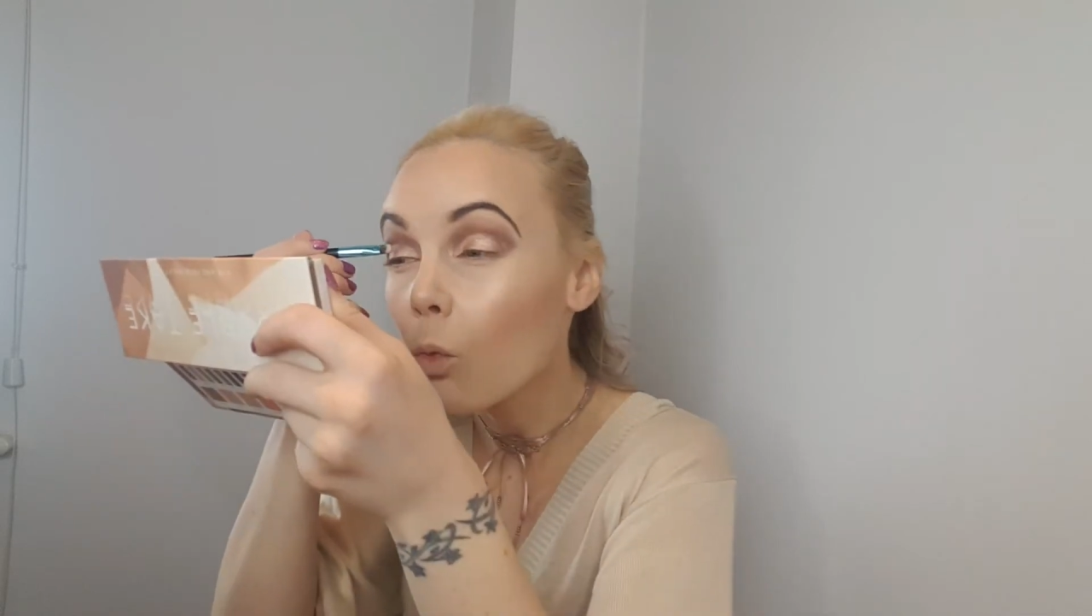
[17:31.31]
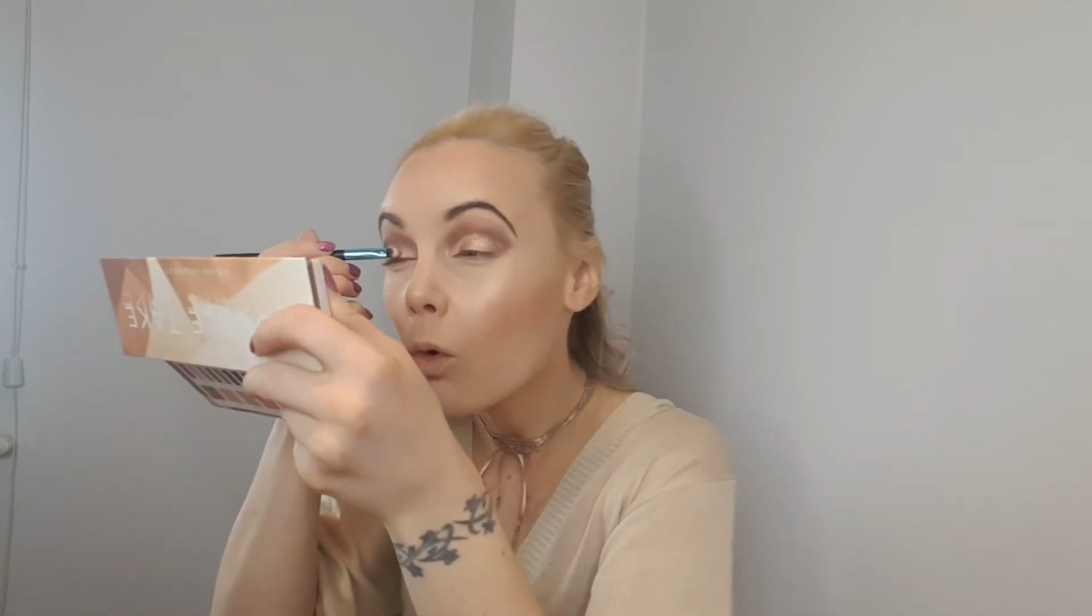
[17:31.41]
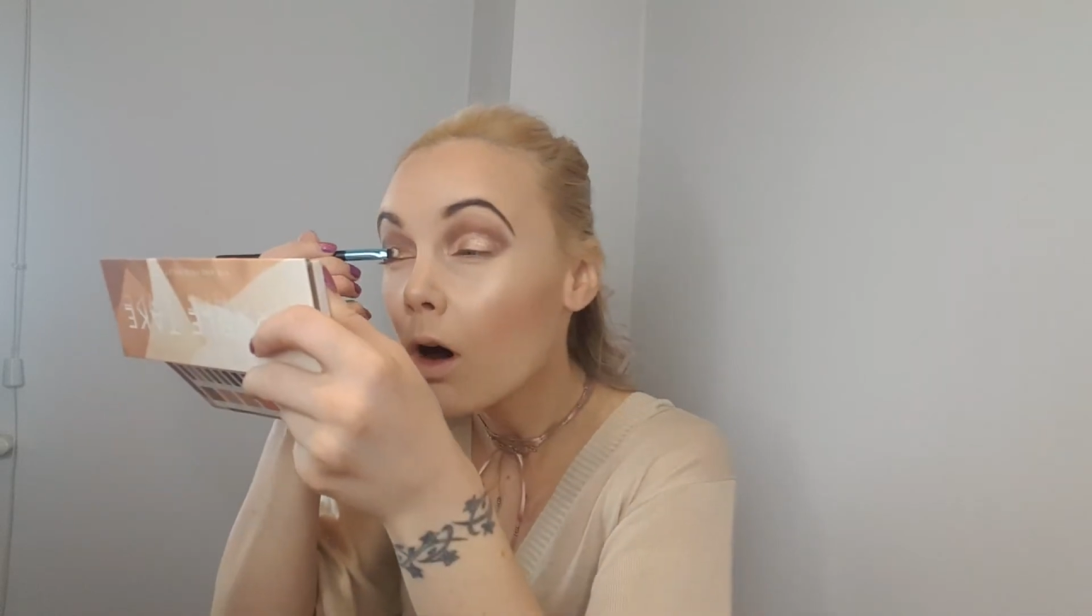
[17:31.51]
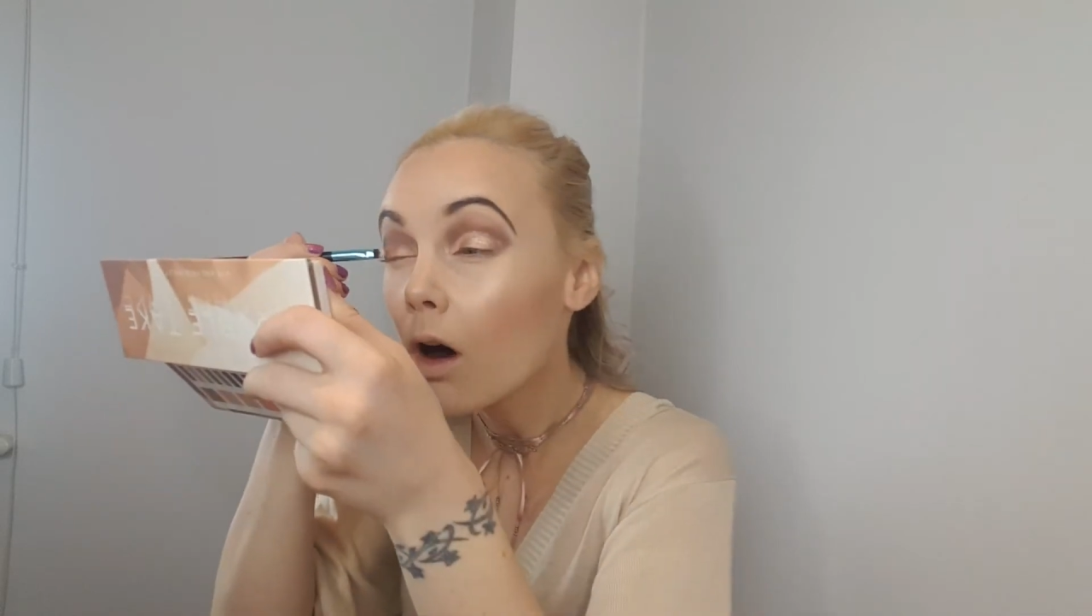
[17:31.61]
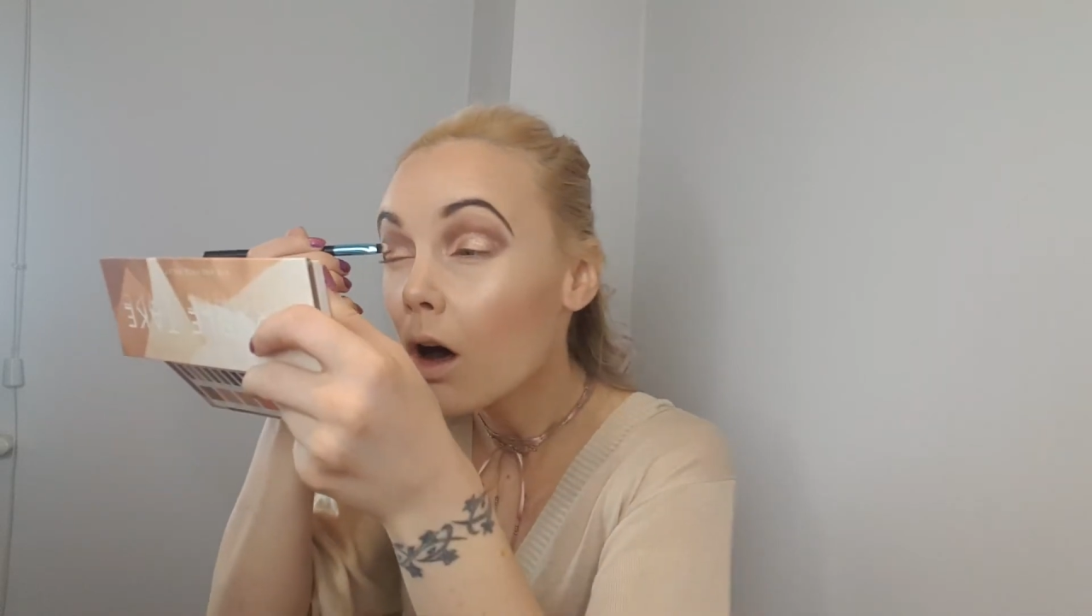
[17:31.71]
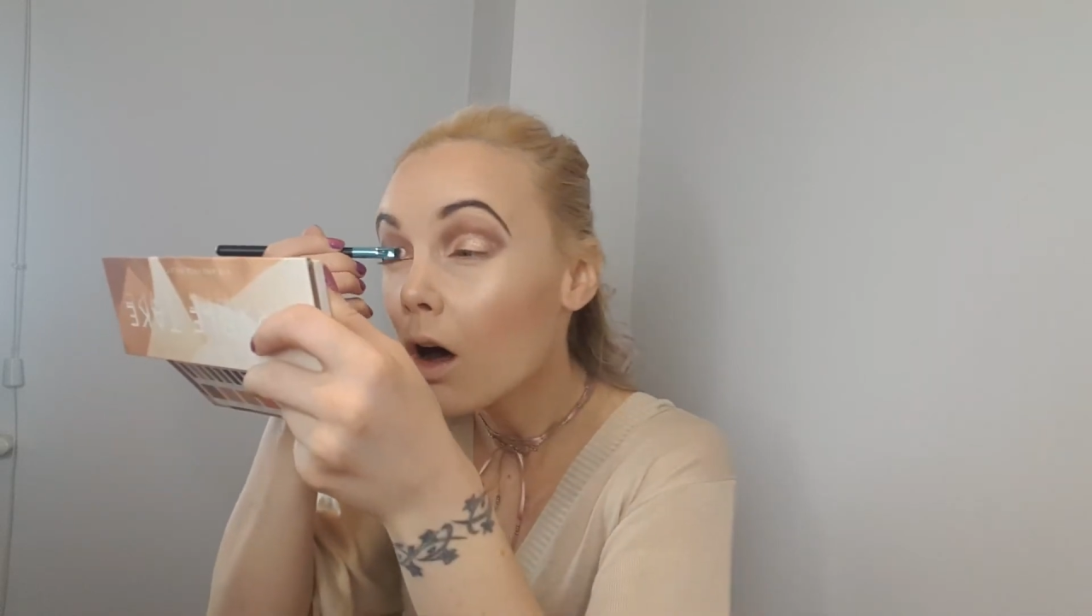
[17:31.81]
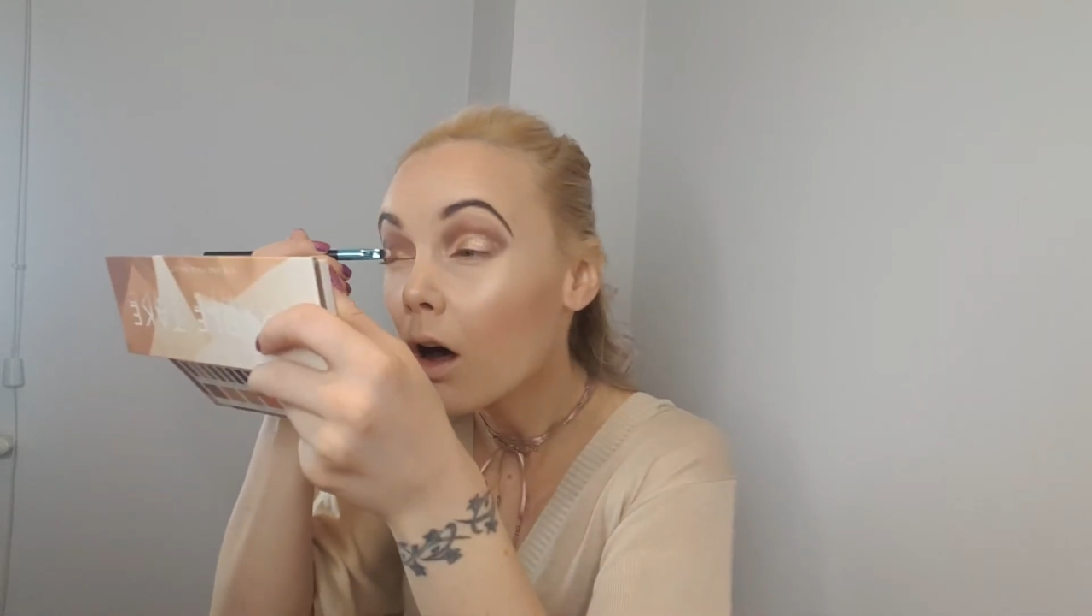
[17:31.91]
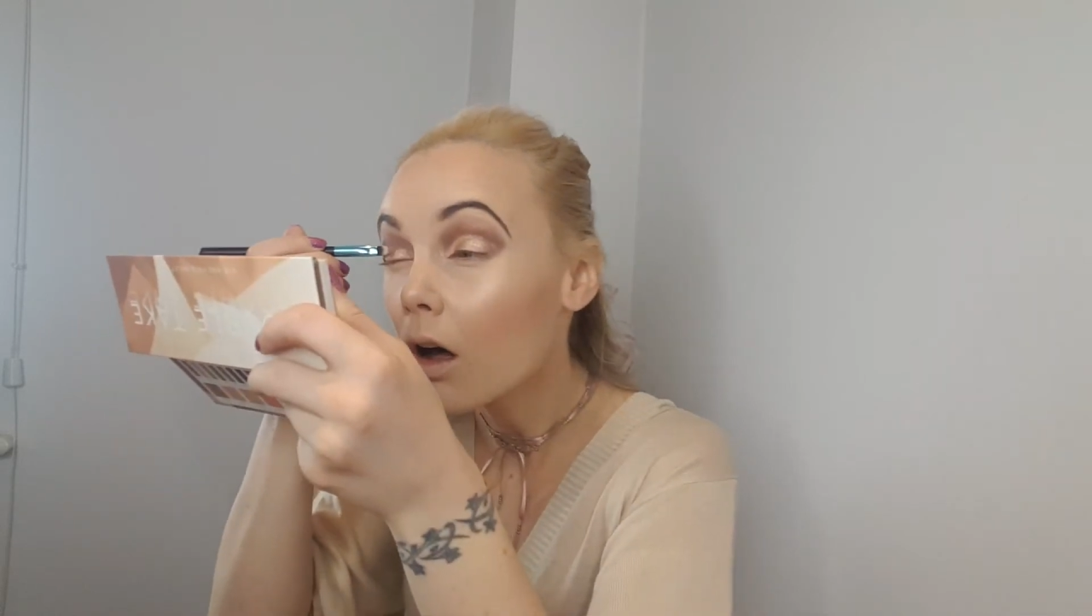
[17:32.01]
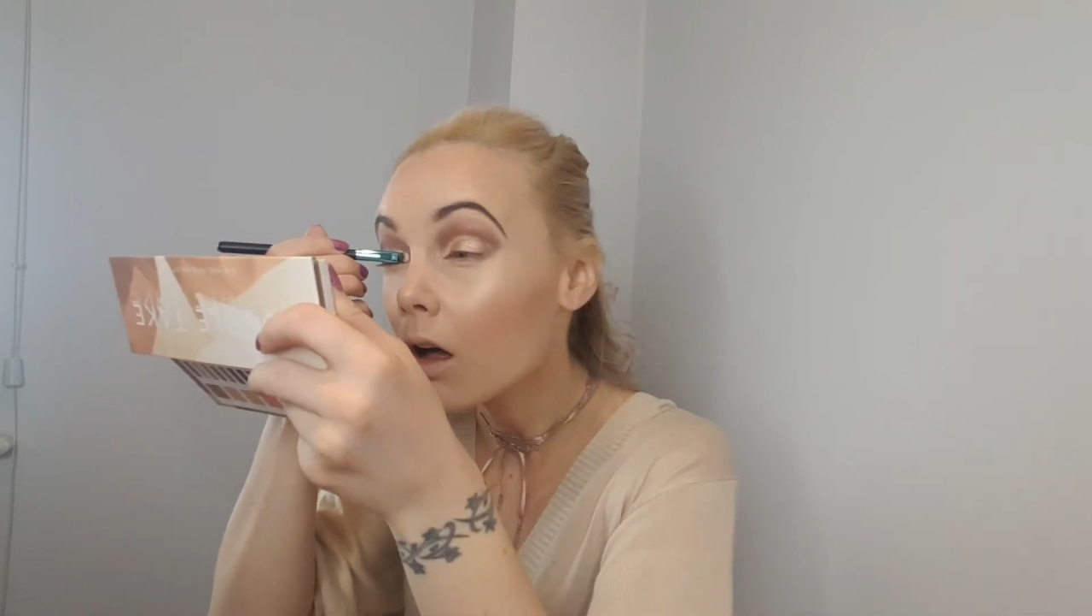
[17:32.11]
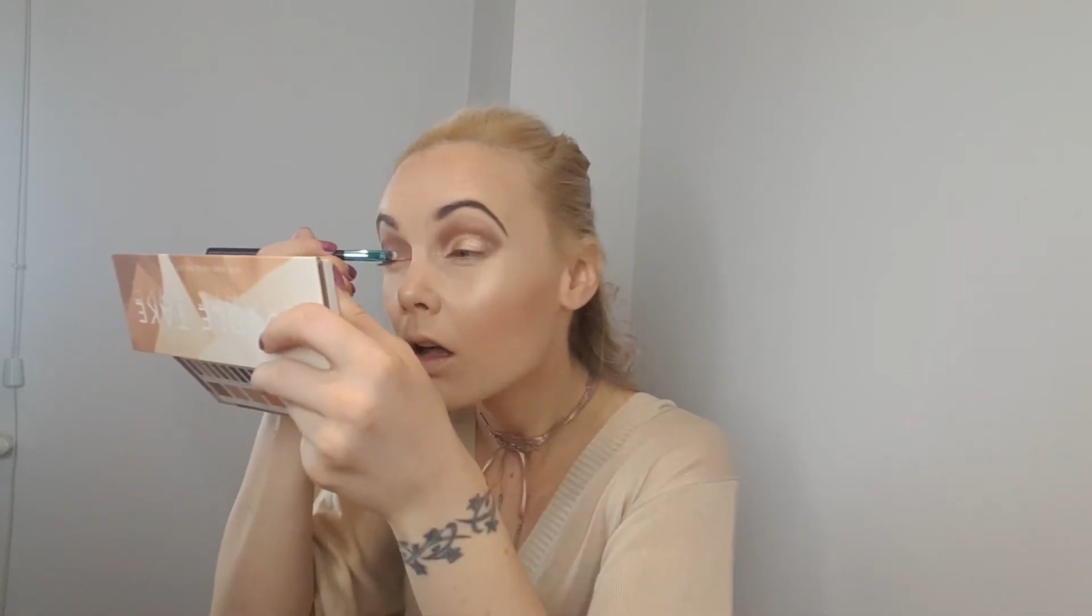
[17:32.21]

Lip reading: what?